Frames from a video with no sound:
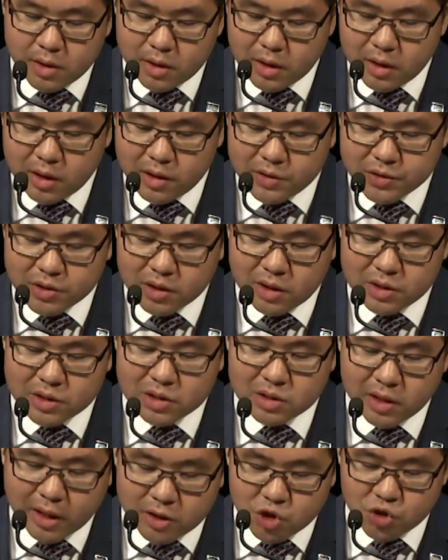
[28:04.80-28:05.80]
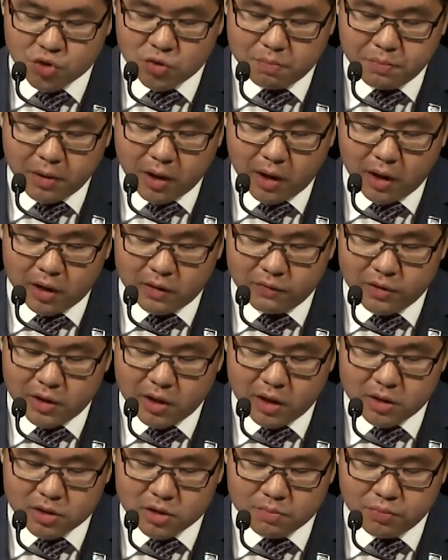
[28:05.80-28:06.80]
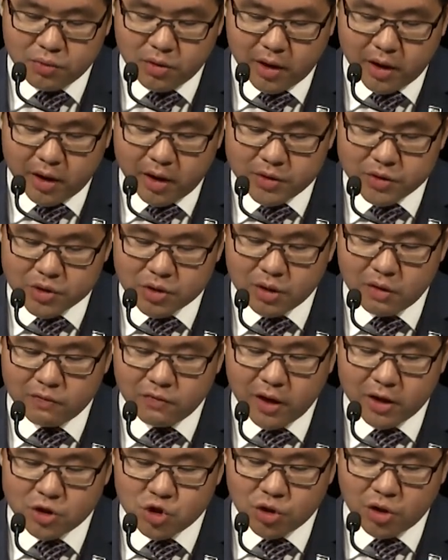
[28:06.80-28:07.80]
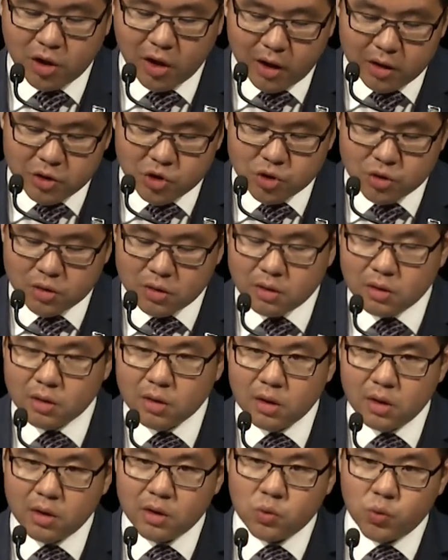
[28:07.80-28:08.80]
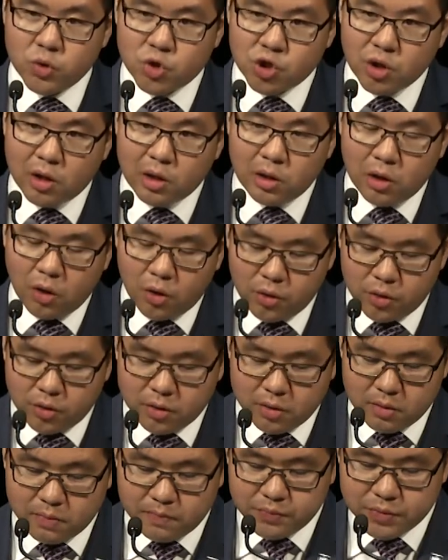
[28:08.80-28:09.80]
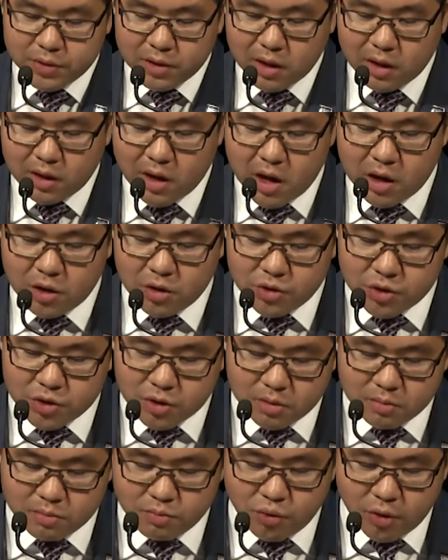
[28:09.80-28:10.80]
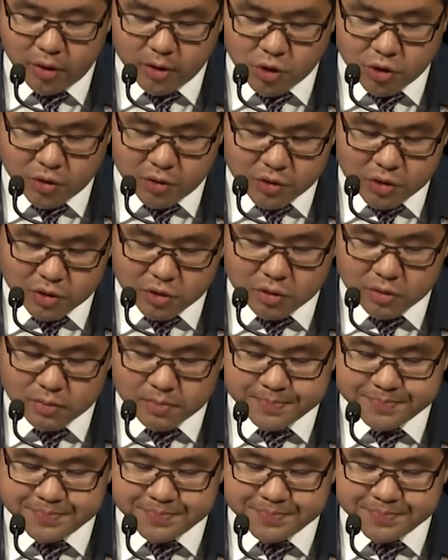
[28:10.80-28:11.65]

it is an essential part of the enterprise of education, which alone can end prejudice.